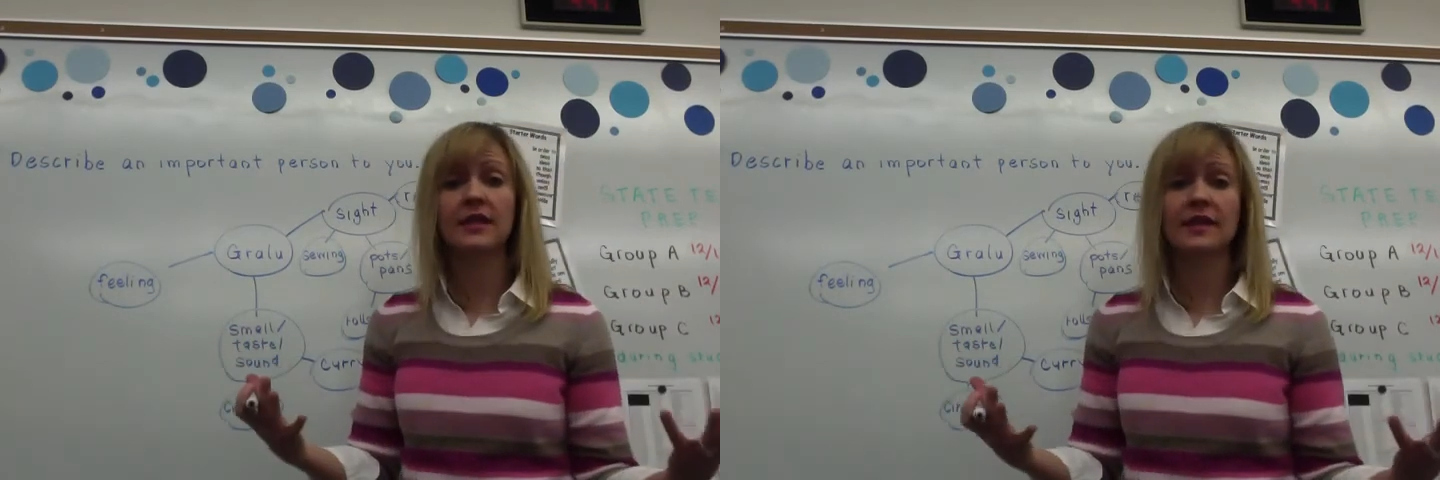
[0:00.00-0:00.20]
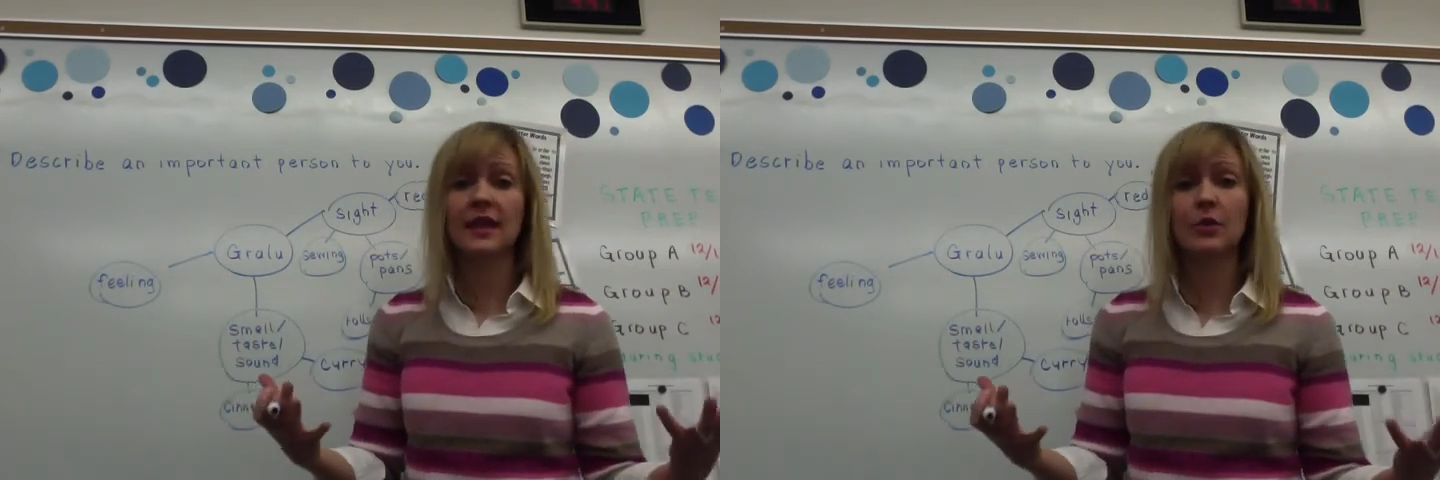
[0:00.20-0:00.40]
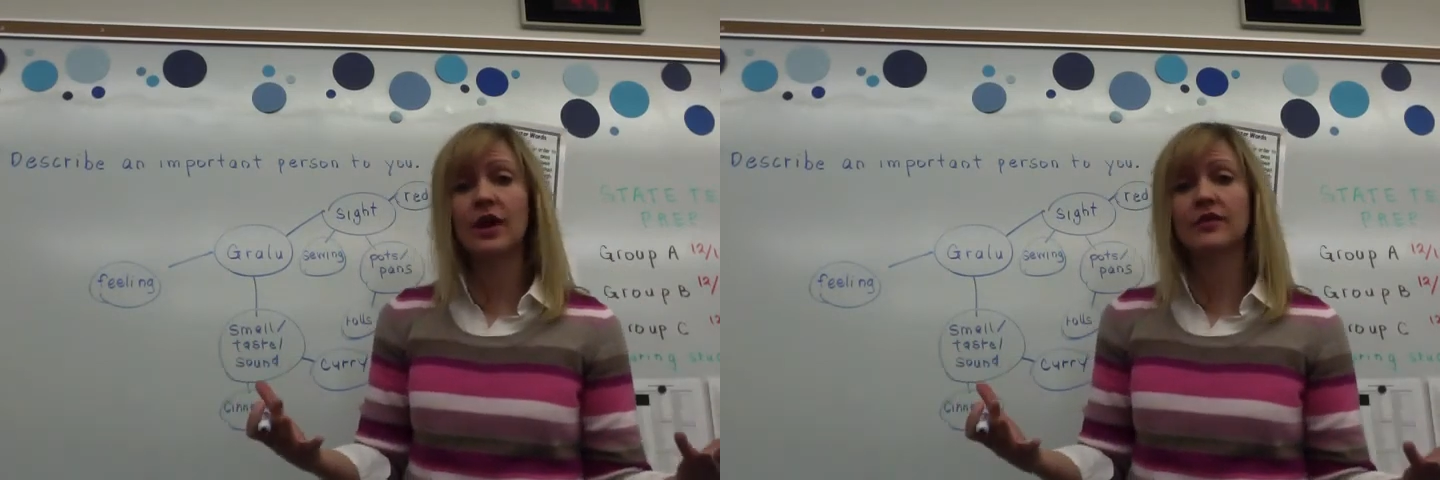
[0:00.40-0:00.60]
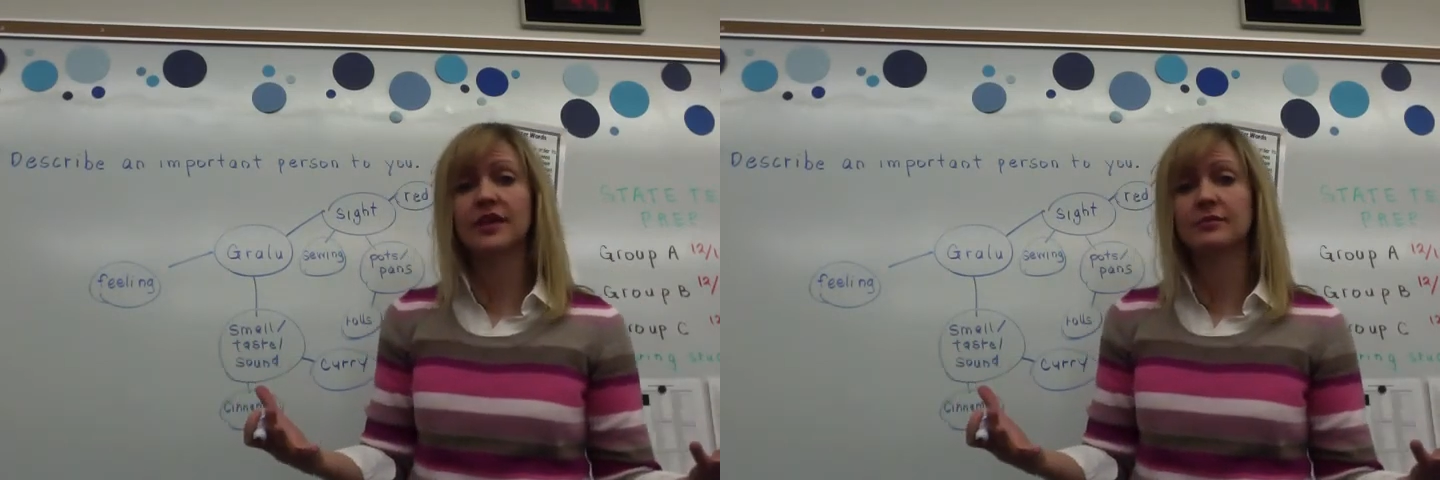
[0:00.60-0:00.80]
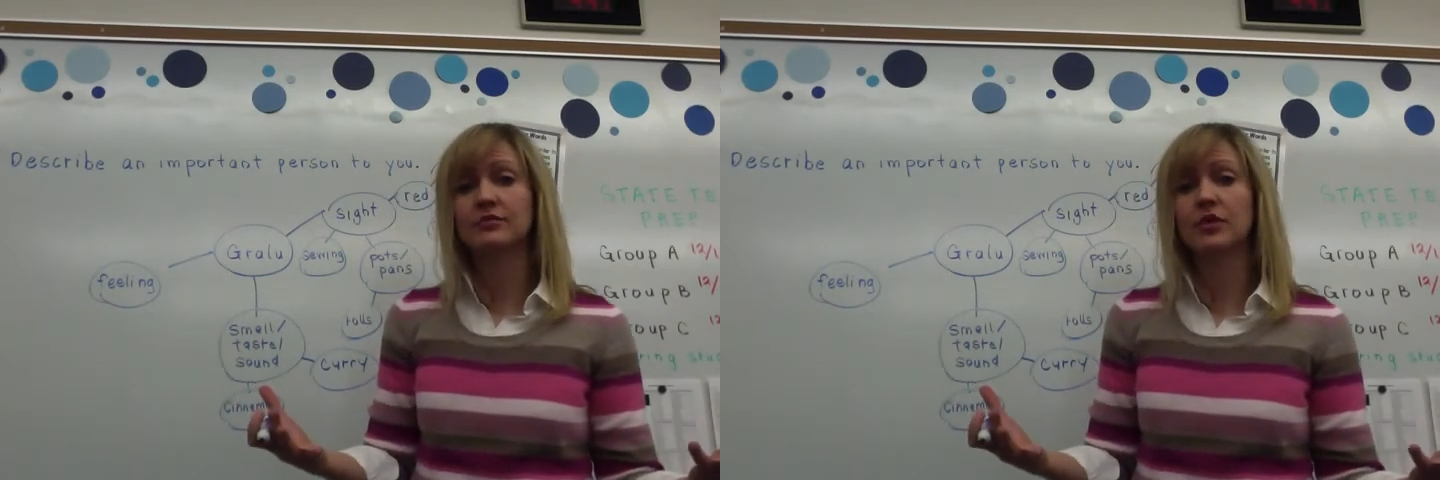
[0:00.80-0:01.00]
that they wear
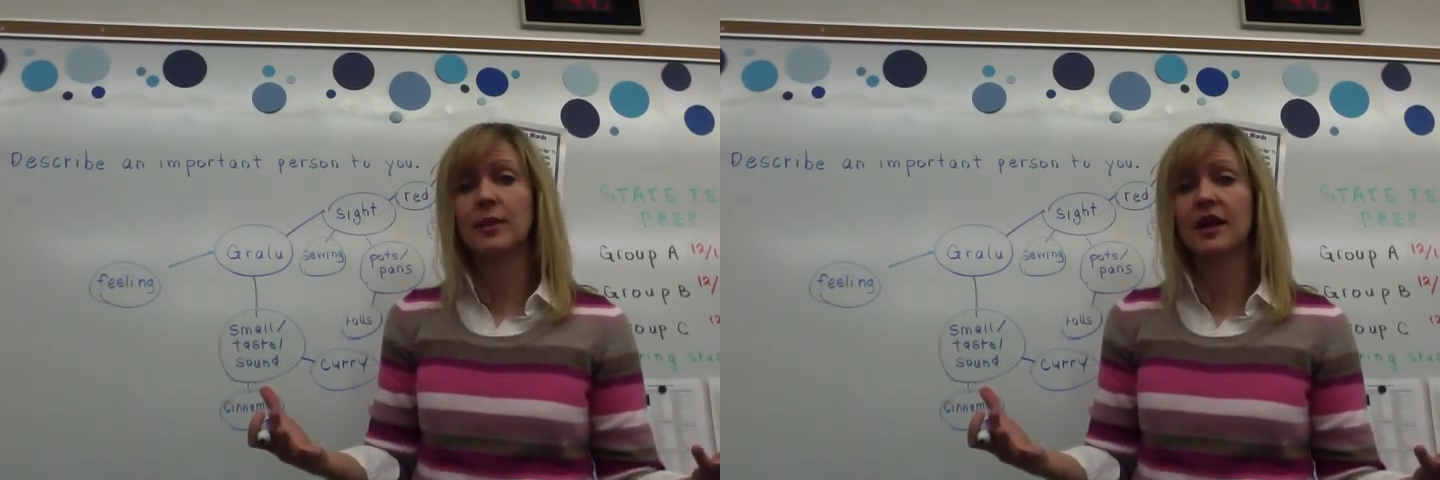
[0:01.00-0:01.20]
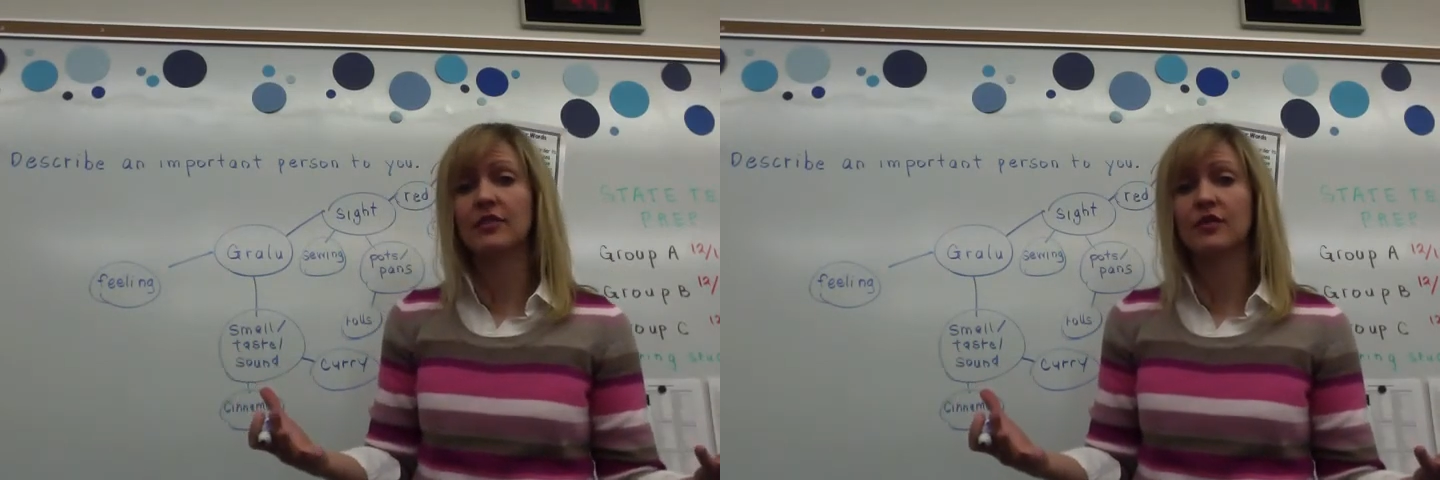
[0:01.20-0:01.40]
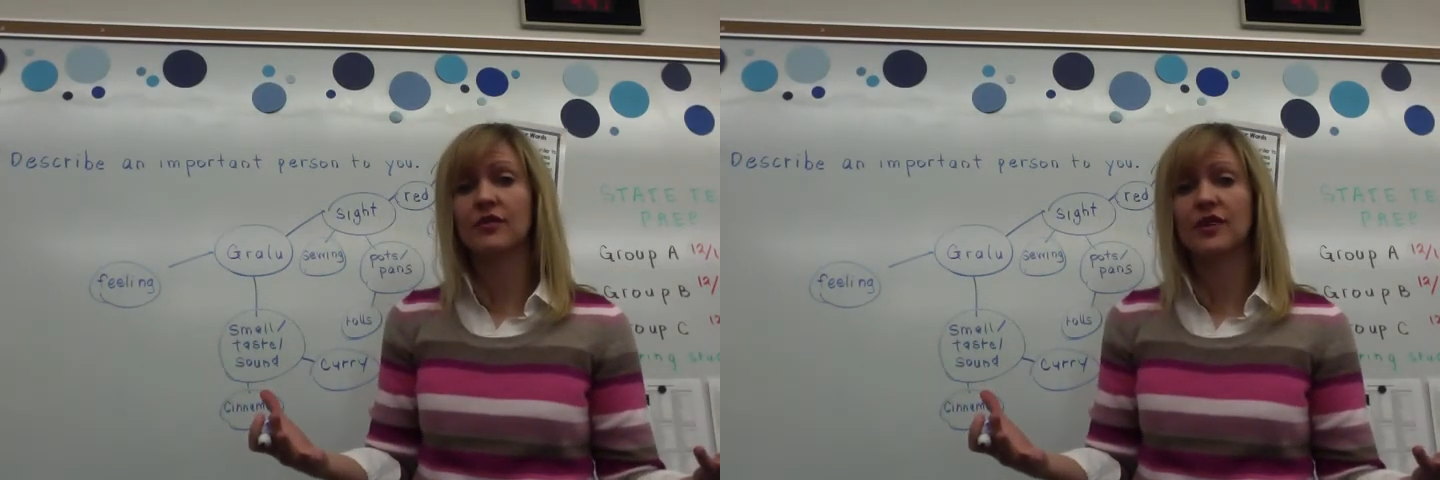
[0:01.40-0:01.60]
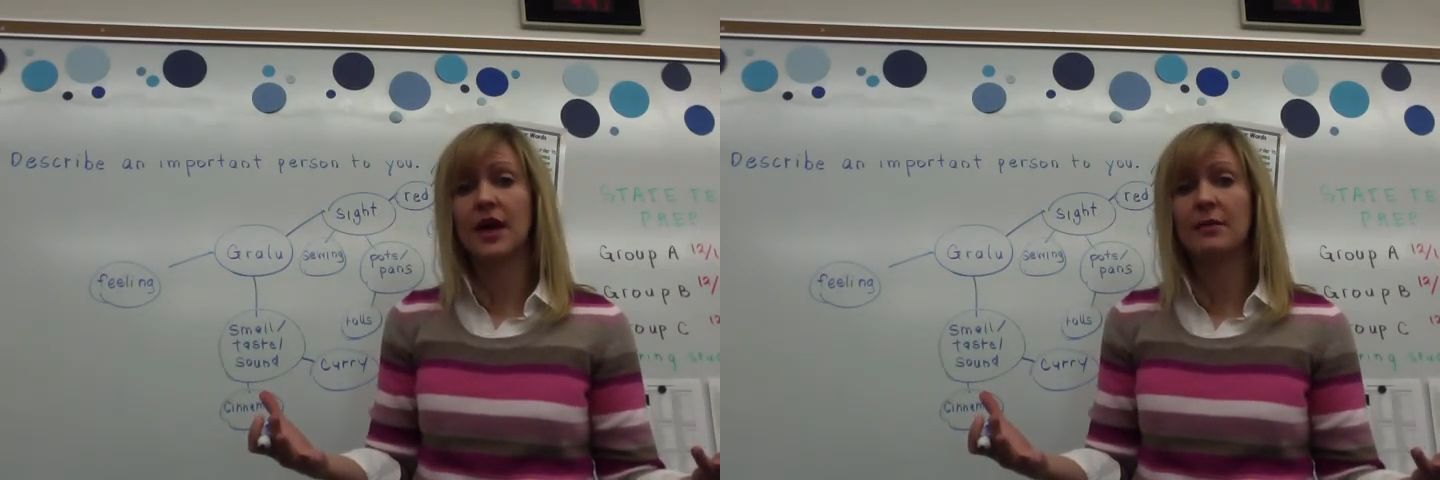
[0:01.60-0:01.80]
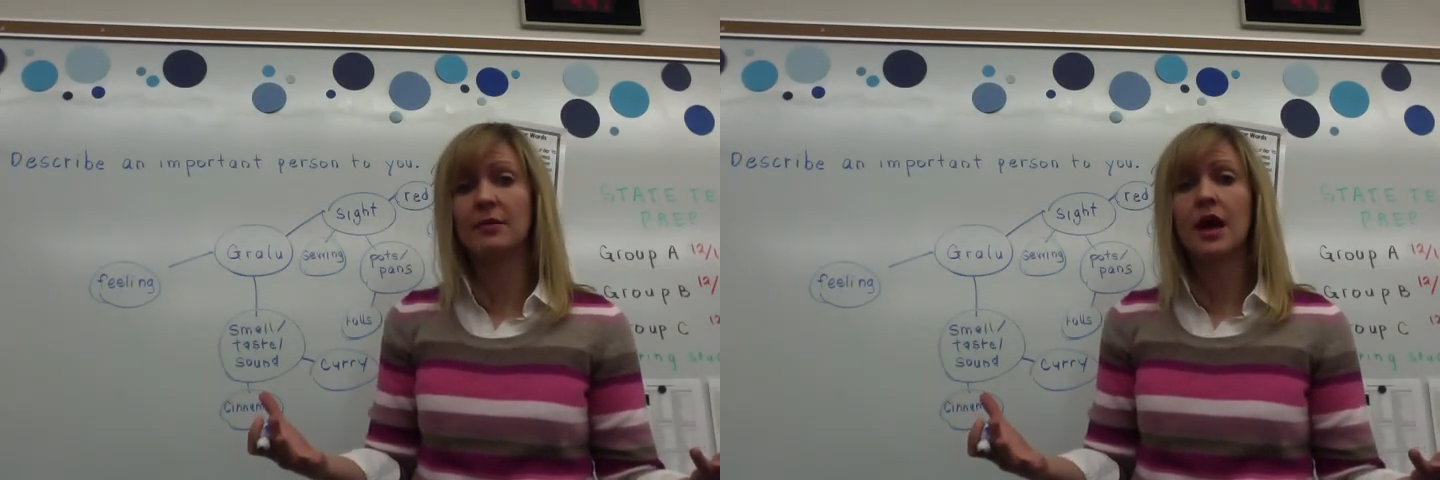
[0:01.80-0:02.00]
that reminds you of
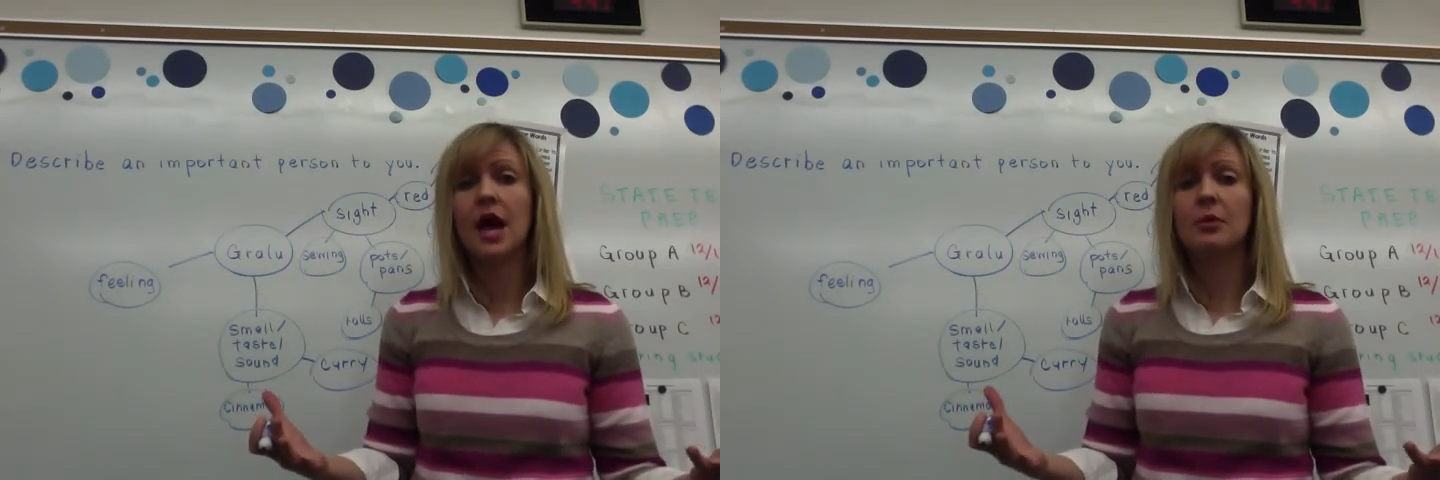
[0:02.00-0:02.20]
them,